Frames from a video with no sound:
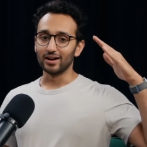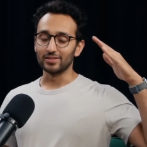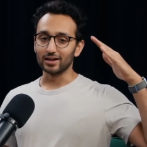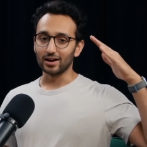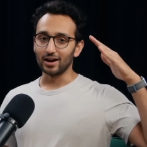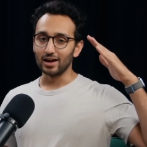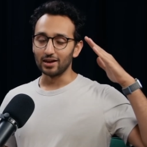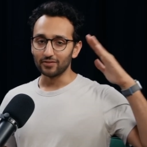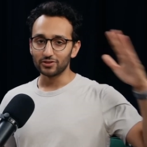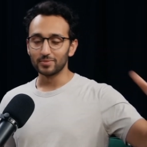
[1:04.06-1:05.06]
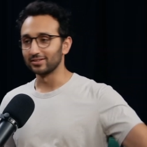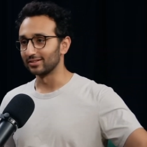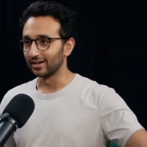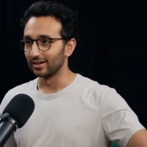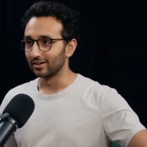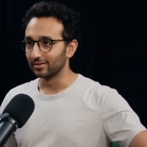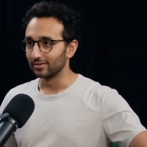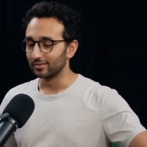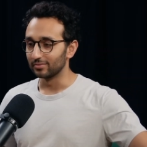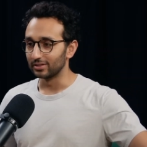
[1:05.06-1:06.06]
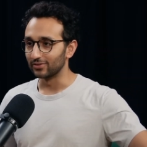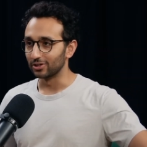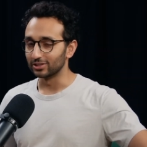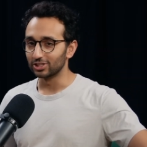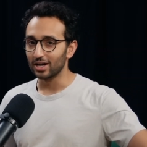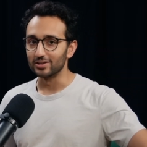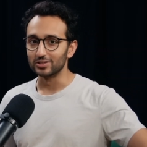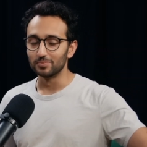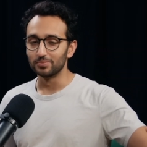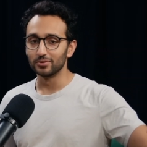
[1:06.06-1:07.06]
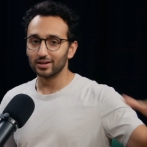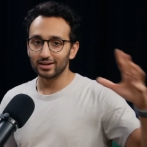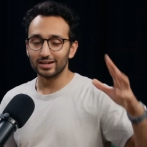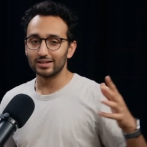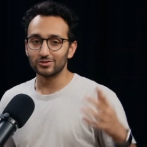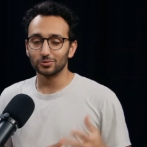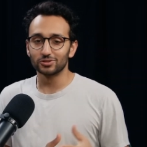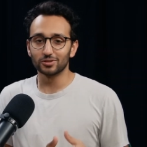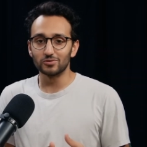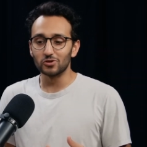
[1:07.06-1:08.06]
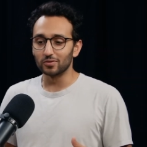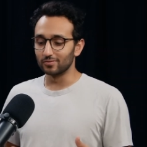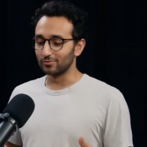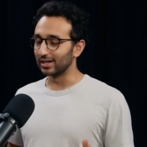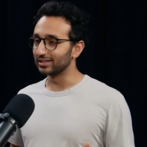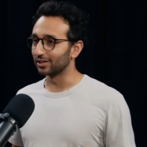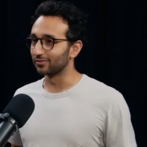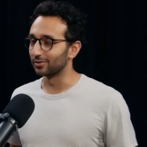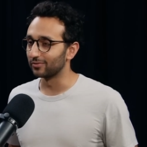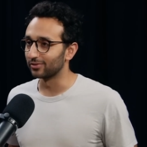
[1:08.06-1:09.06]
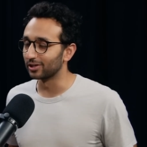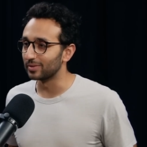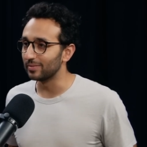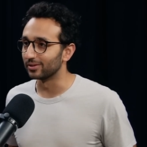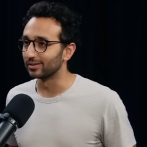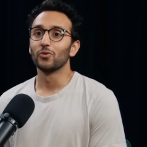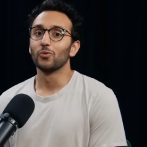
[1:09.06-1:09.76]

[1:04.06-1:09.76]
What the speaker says: I think I love the message that David Goggins shares, but it's also not realistic for a lot of people.